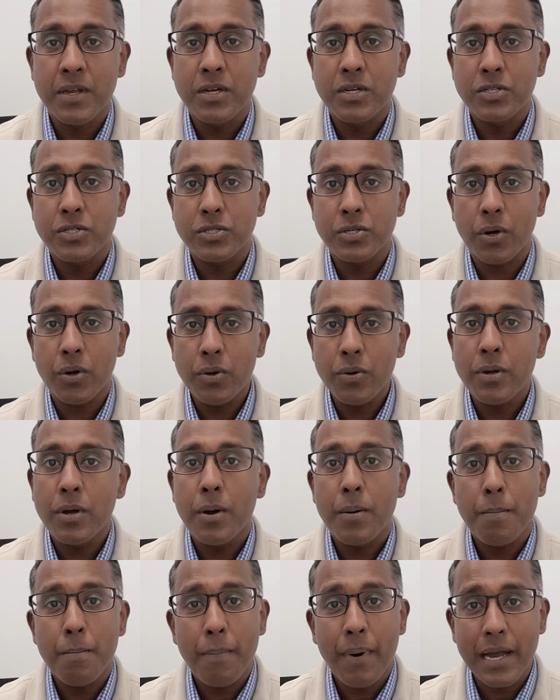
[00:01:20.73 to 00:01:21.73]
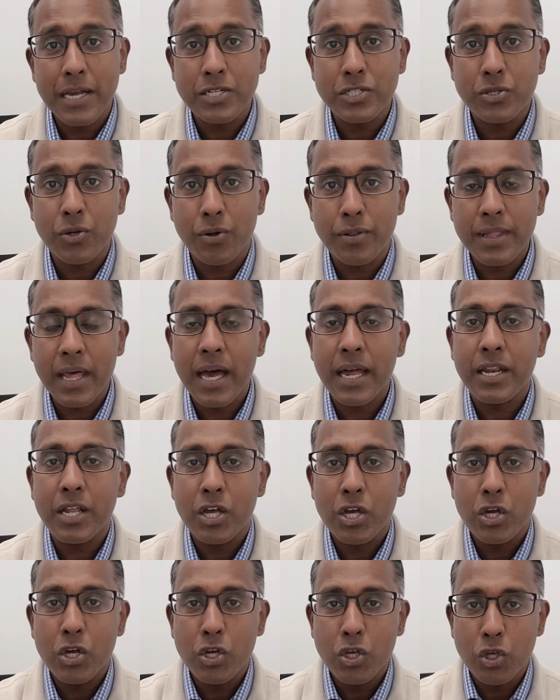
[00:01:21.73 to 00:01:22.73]
So, based on that,
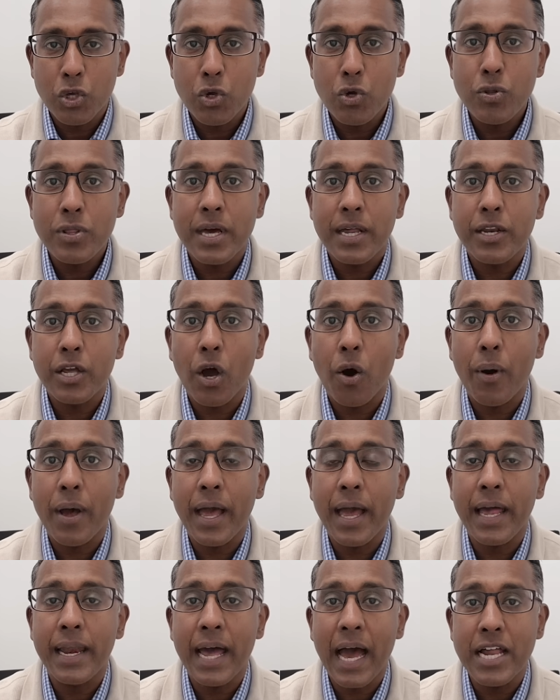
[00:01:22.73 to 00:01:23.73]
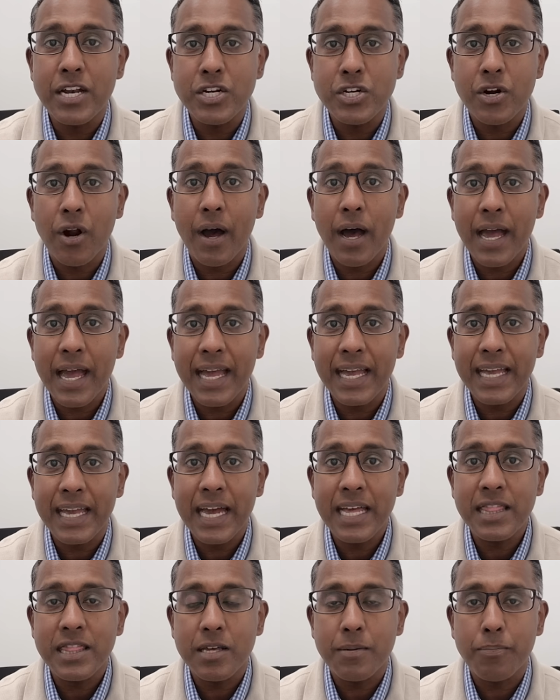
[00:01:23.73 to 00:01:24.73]
you then go ahead and try and
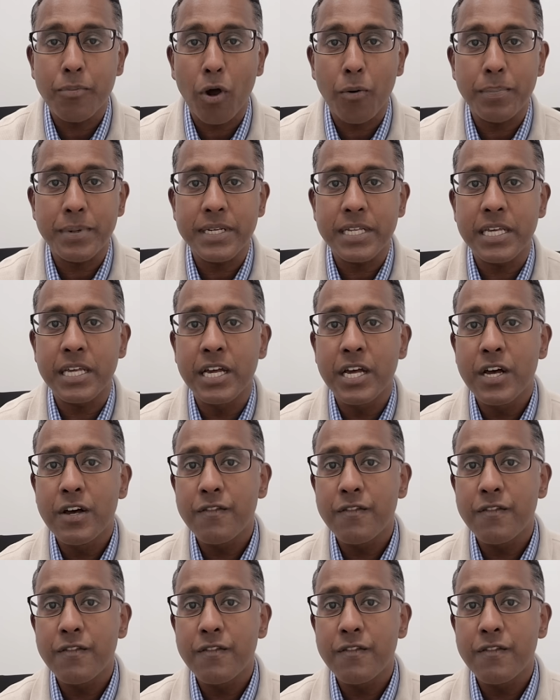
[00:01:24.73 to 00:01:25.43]
get the property